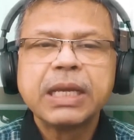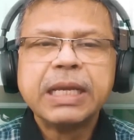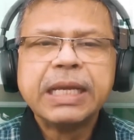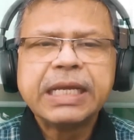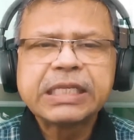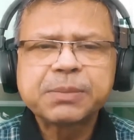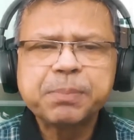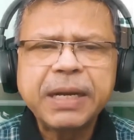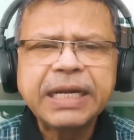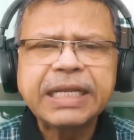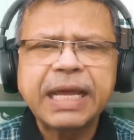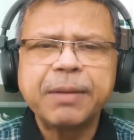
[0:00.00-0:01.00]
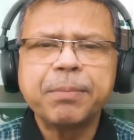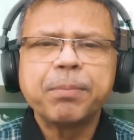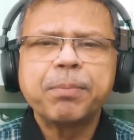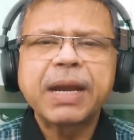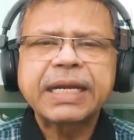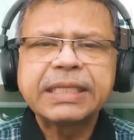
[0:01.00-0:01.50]
Spend time
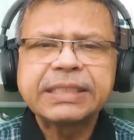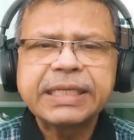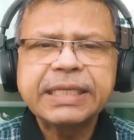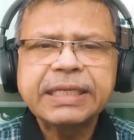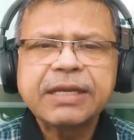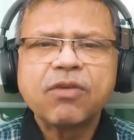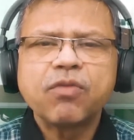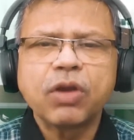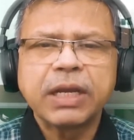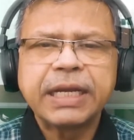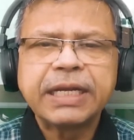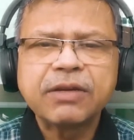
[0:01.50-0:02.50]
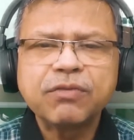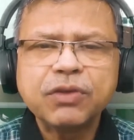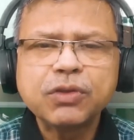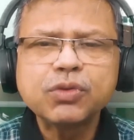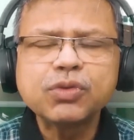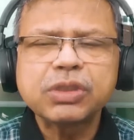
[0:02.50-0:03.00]
practicing for
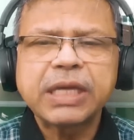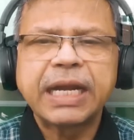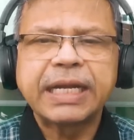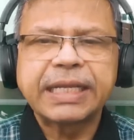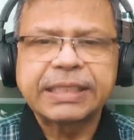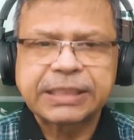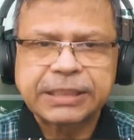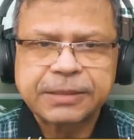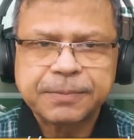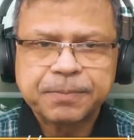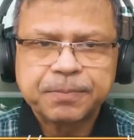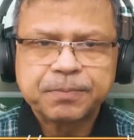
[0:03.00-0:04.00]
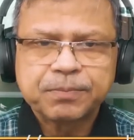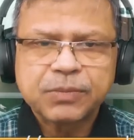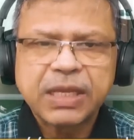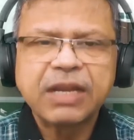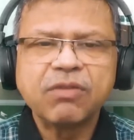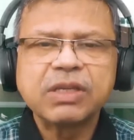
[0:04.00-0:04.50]
interviews and tests.
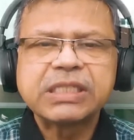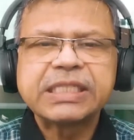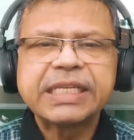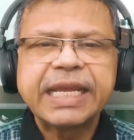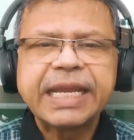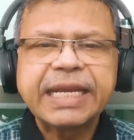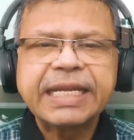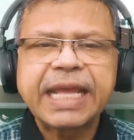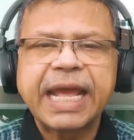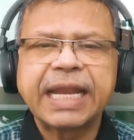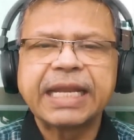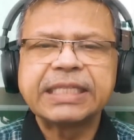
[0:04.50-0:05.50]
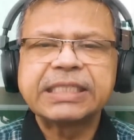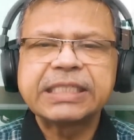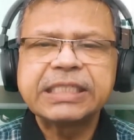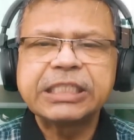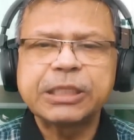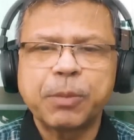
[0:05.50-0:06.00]
Investigate and
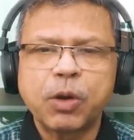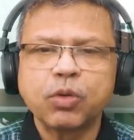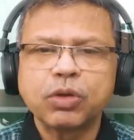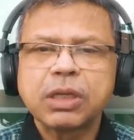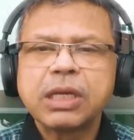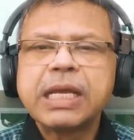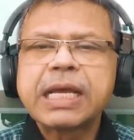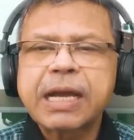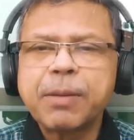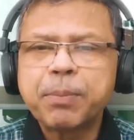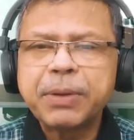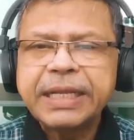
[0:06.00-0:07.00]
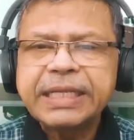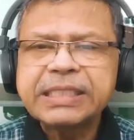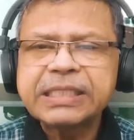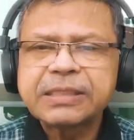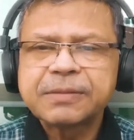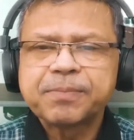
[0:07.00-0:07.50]
research about
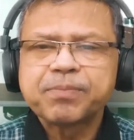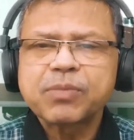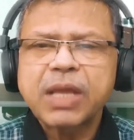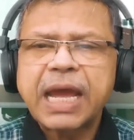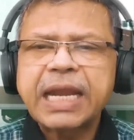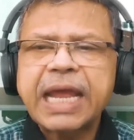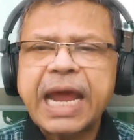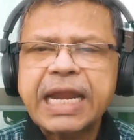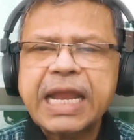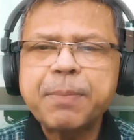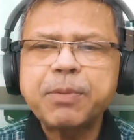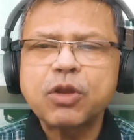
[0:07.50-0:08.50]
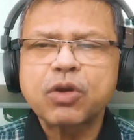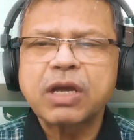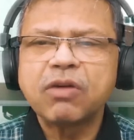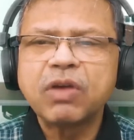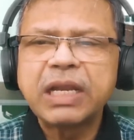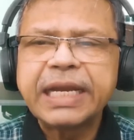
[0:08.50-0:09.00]
companies and adapt your
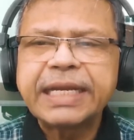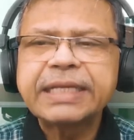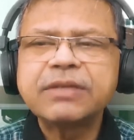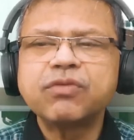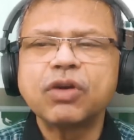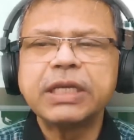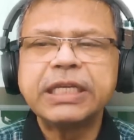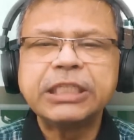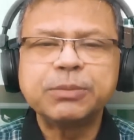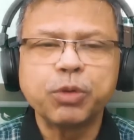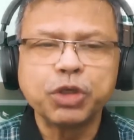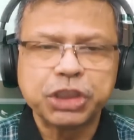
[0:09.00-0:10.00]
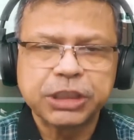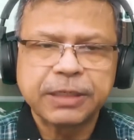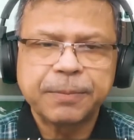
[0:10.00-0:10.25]
cover letter for each position.